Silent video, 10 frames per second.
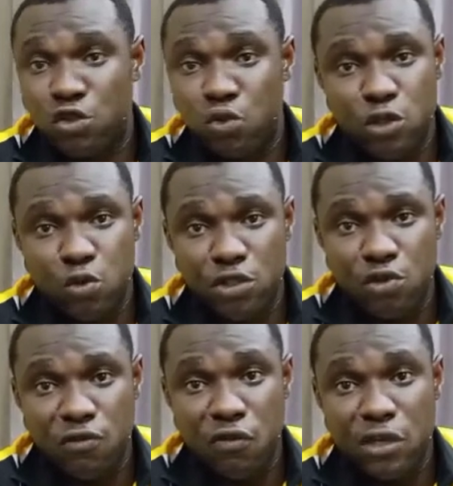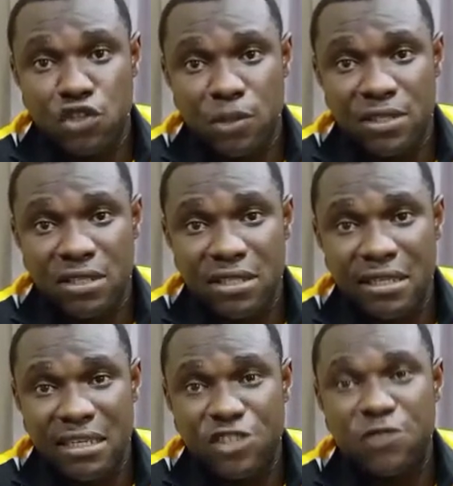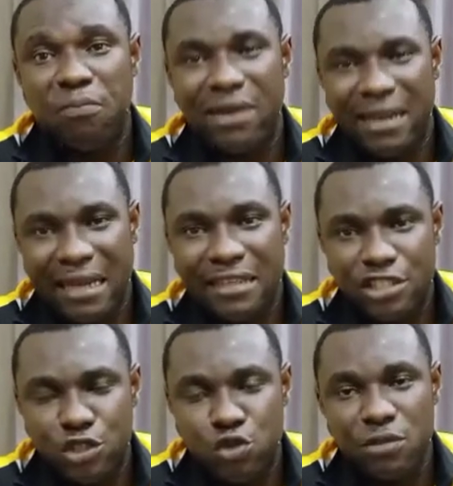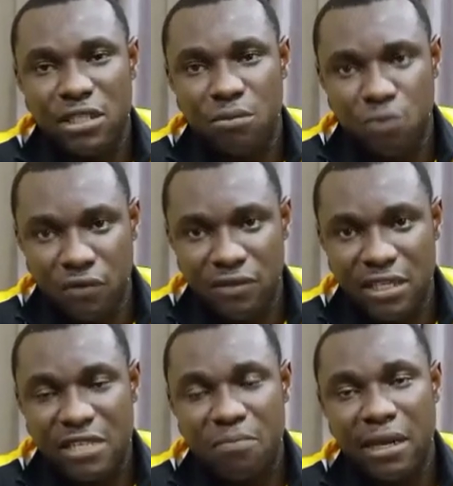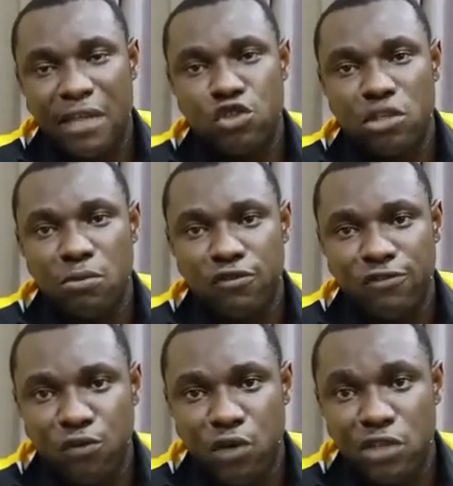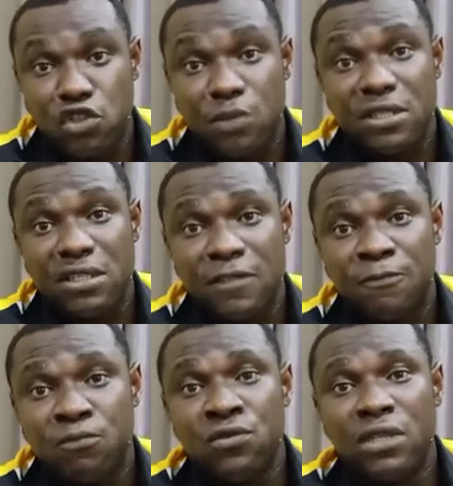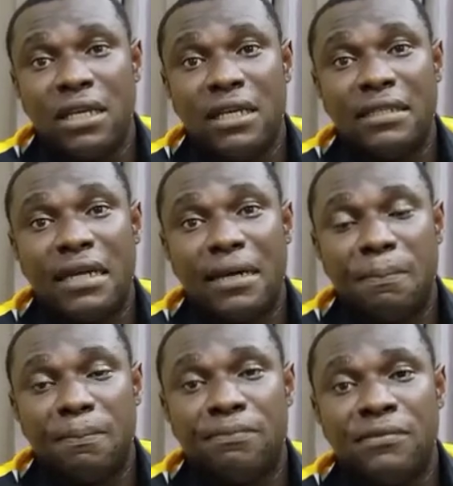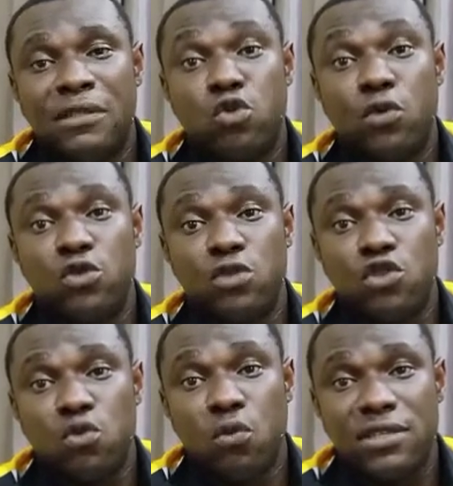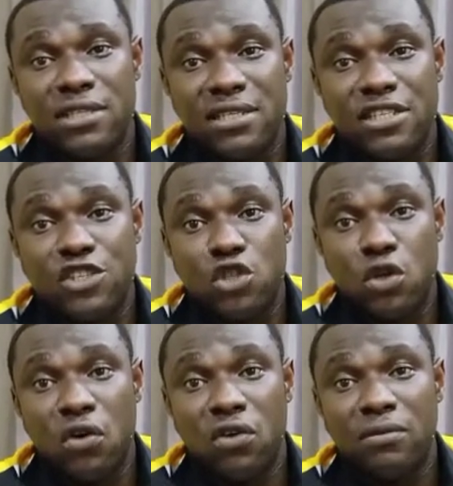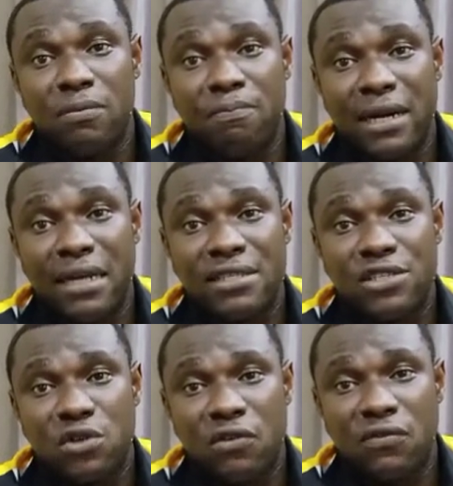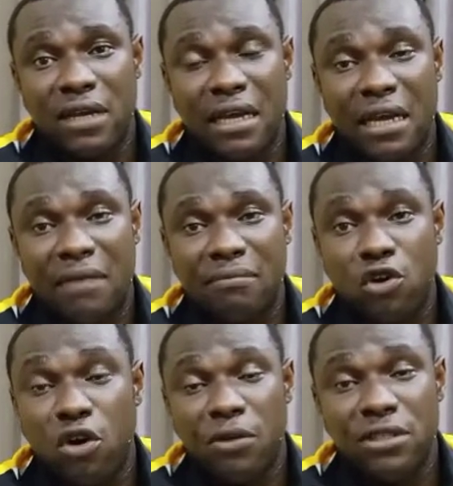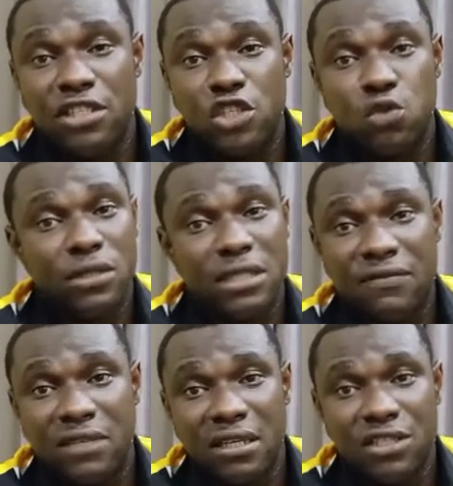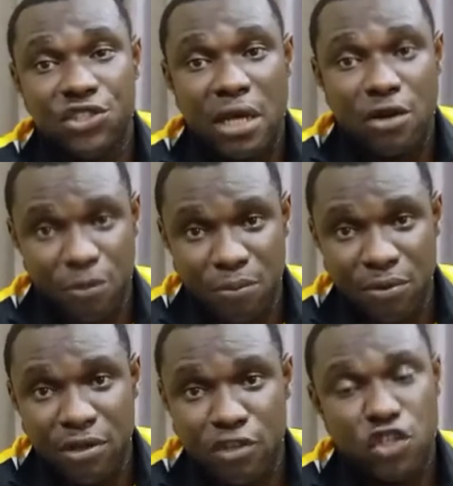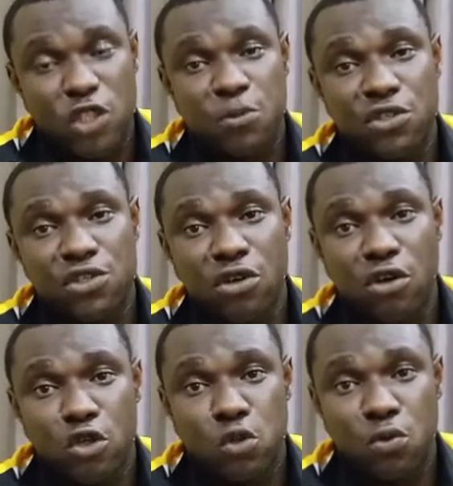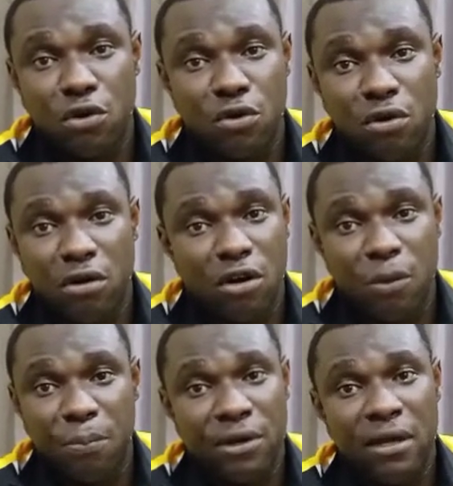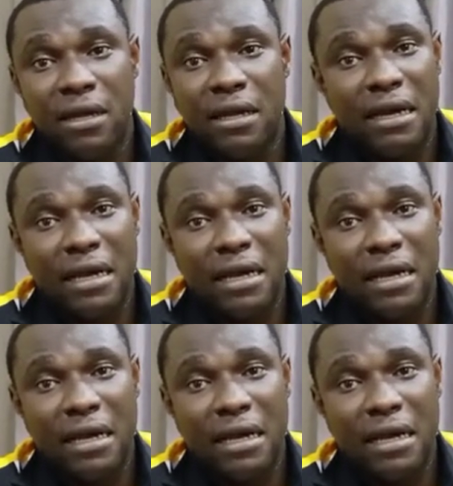In 2022, fuel subsidy is planned to be removed. There's a plan to remove fuel subsidy in 2021. Once this is done, prices of commodities will definitely jack up. Transportation costs will go up.